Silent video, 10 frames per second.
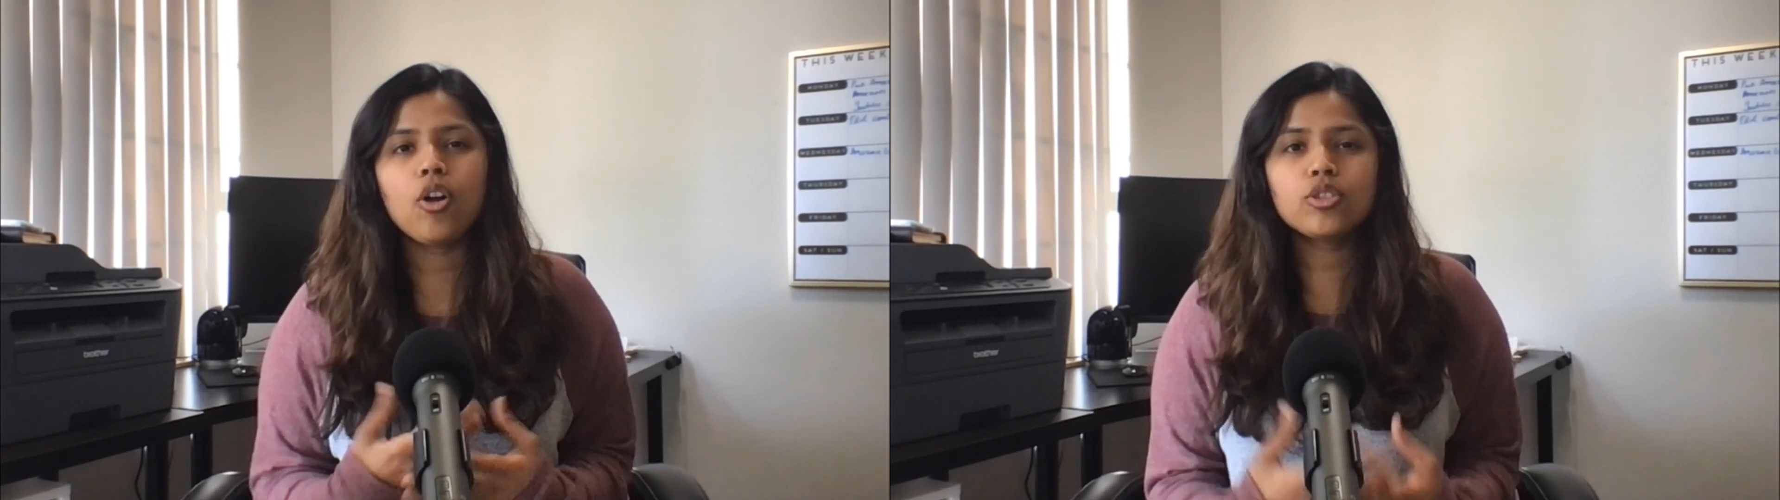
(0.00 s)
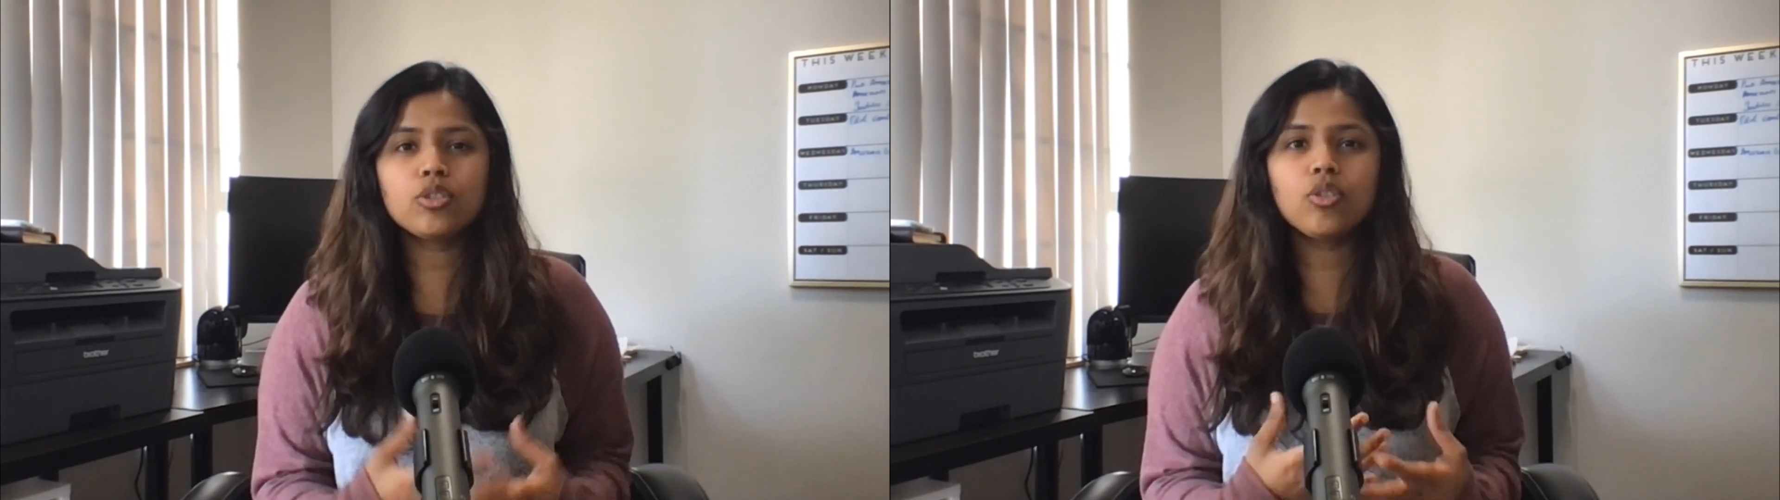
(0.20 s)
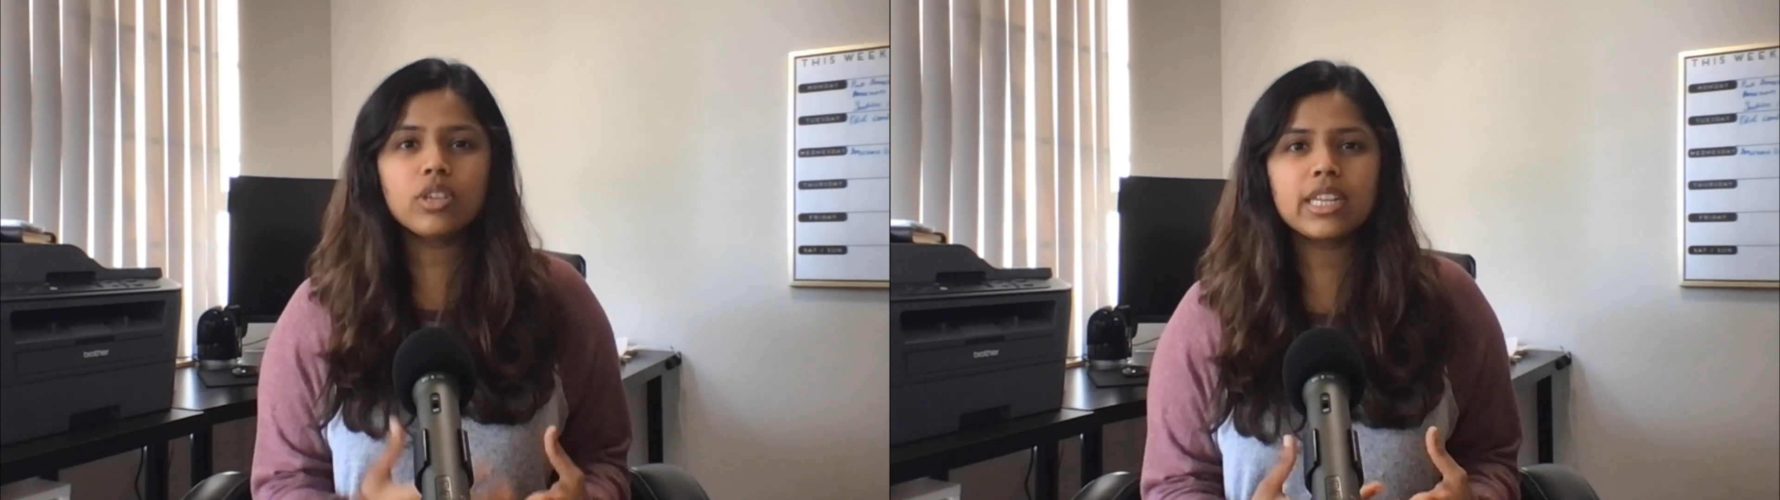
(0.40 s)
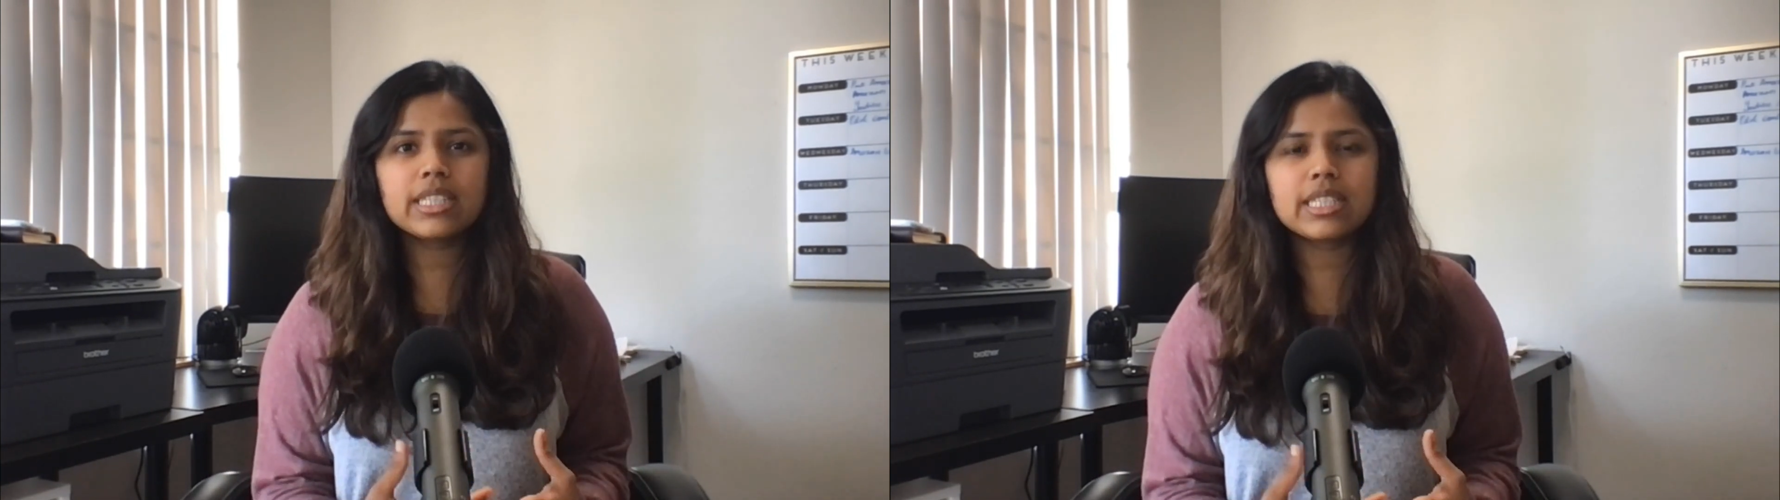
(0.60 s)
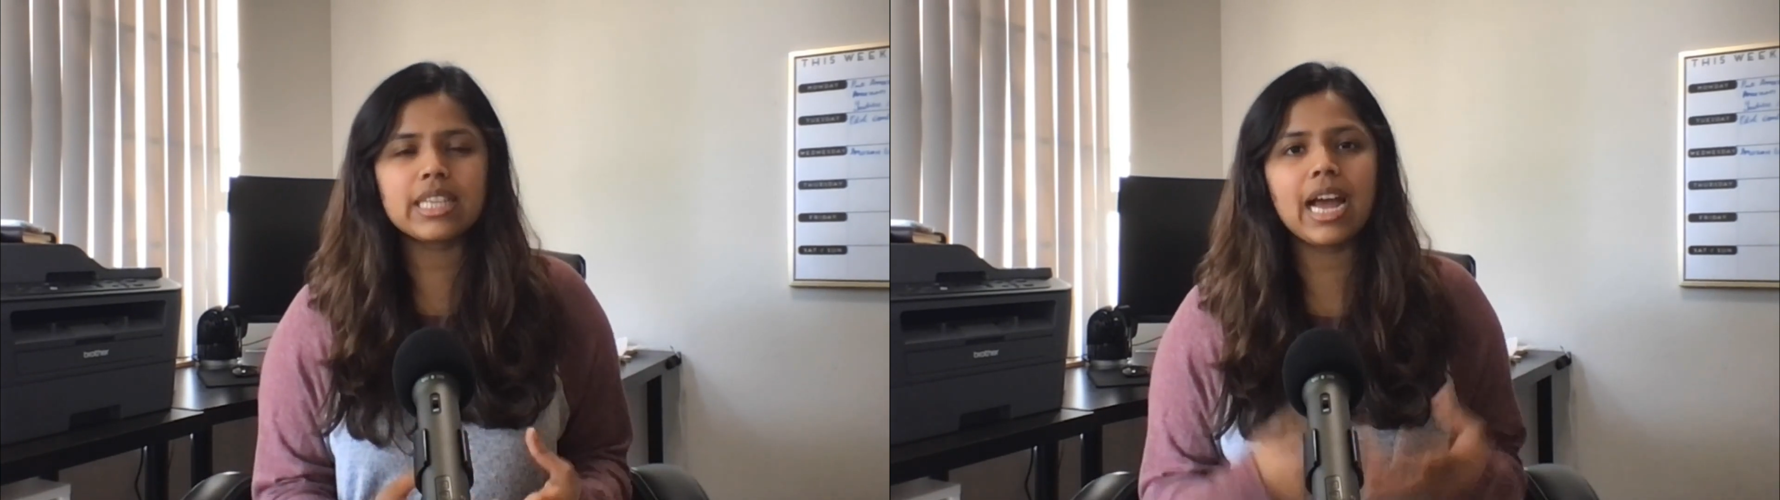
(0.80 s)
Also, don't
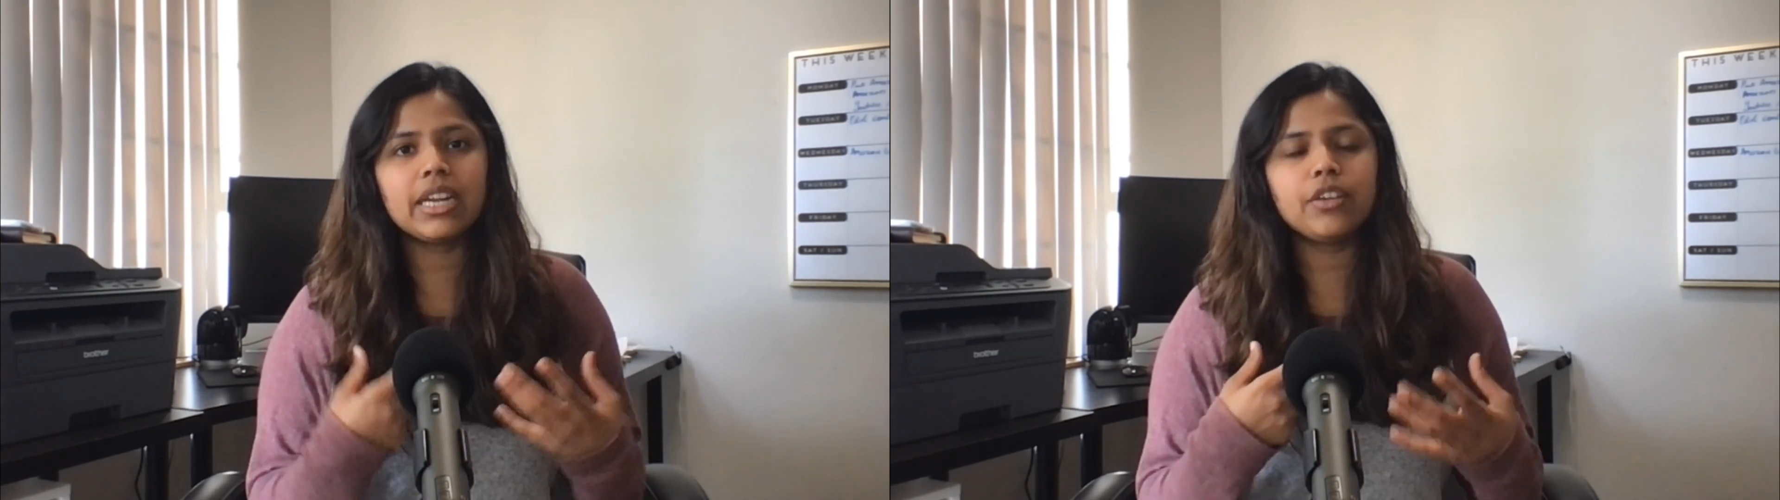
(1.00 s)
get sad